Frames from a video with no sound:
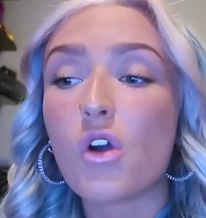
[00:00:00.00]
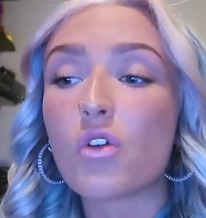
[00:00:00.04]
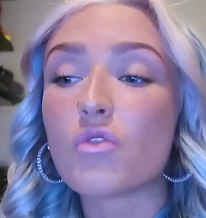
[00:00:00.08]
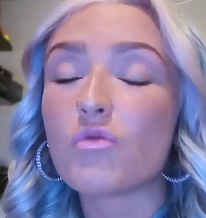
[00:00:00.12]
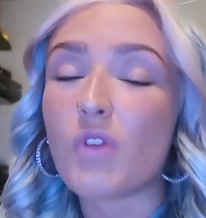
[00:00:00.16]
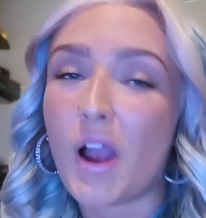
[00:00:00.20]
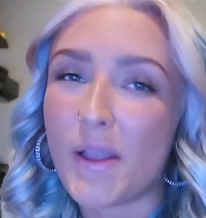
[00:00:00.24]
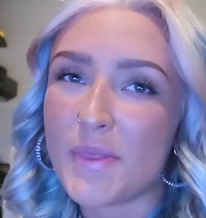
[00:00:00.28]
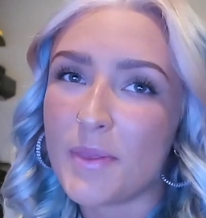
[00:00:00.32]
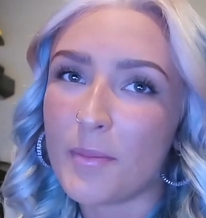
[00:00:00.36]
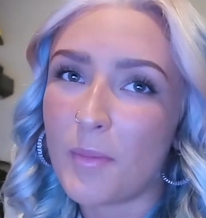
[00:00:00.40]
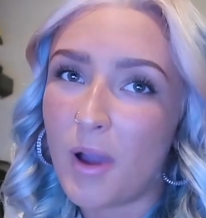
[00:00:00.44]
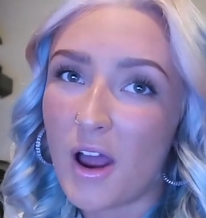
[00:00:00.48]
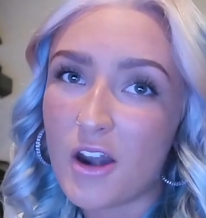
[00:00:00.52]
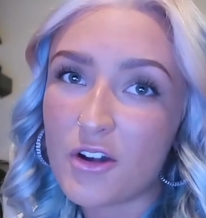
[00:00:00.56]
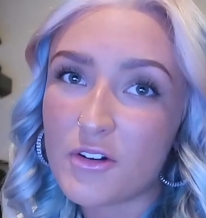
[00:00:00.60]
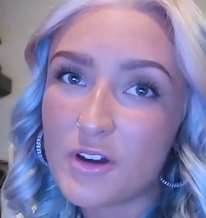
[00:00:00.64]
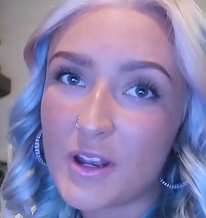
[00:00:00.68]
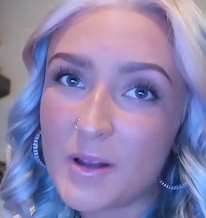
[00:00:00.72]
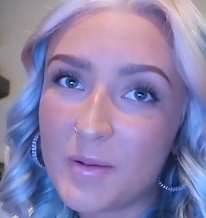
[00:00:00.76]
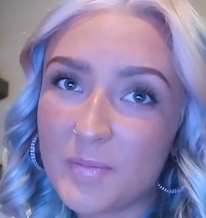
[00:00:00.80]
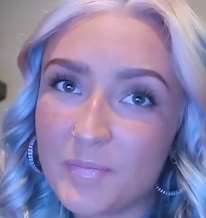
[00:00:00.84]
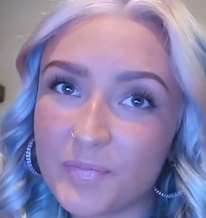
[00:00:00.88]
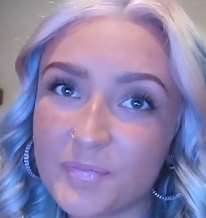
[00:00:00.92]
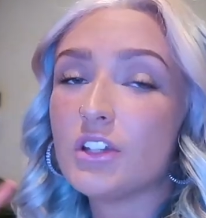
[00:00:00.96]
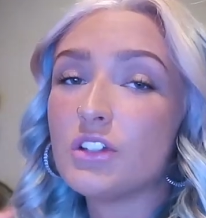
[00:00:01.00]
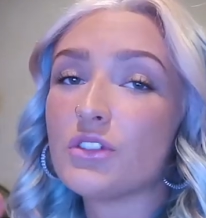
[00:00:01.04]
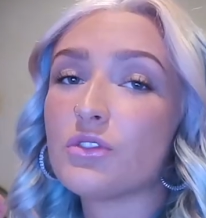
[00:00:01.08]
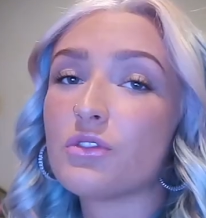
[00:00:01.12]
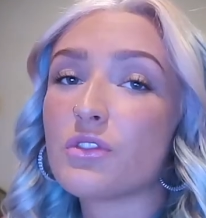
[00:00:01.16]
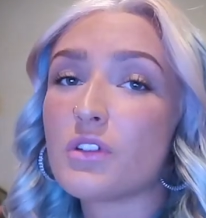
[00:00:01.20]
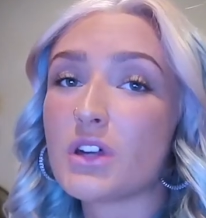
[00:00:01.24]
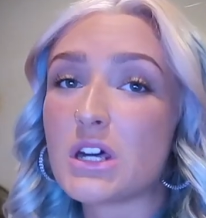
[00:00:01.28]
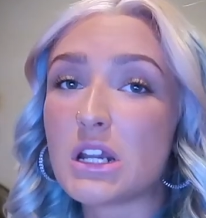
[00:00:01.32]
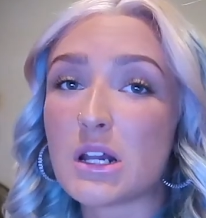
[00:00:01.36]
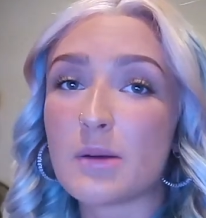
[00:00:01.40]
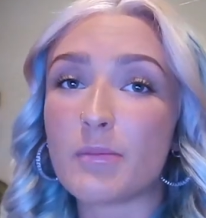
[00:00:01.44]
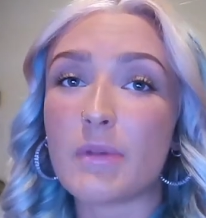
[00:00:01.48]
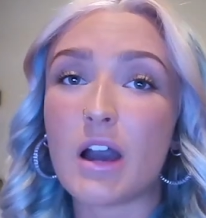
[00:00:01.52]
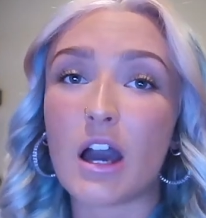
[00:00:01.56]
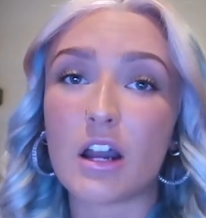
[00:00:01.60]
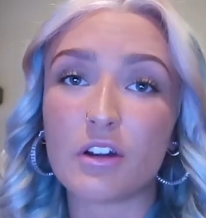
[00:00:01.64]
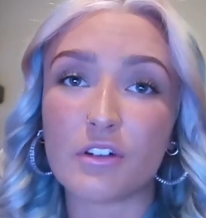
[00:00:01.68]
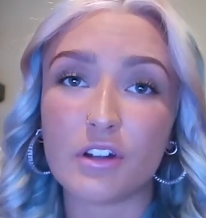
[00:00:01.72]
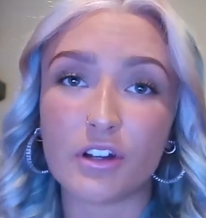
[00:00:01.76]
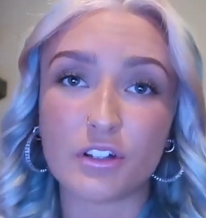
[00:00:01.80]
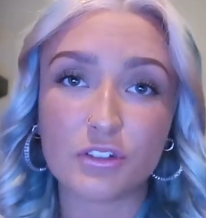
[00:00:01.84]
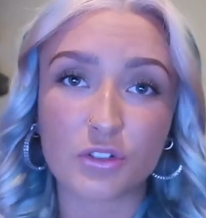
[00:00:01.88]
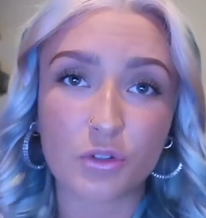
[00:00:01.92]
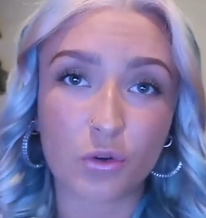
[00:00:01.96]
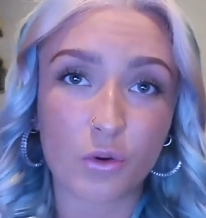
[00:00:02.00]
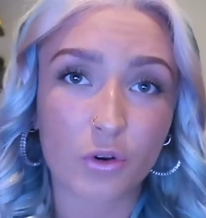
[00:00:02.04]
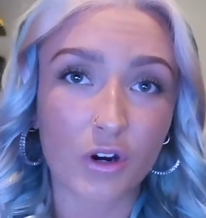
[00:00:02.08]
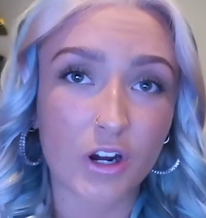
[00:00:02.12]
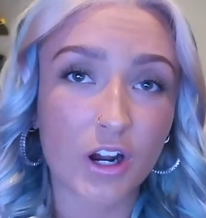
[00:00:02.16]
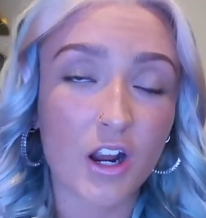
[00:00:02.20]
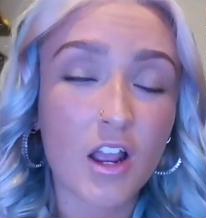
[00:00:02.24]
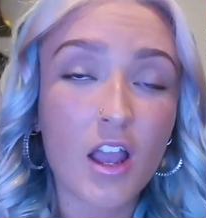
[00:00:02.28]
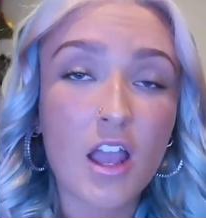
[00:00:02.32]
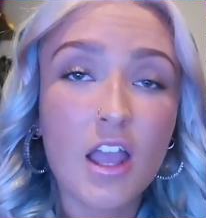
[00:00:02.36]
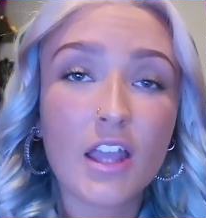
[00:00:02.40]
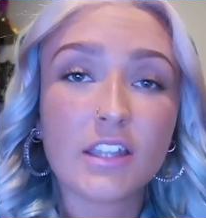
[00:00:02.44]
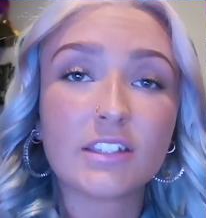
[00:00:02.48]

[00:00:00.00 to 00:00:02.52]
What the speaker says: ride the monorail. Do the little monorail tour,